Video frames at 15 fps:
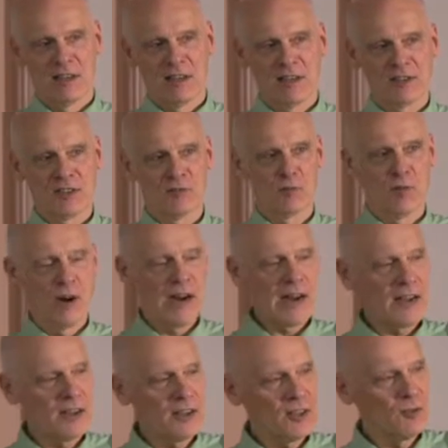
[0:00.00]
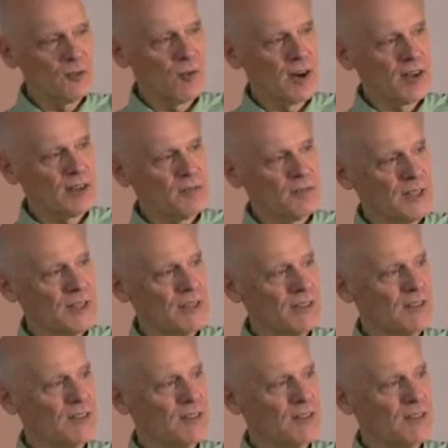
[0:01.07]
And I said, why are you wanting me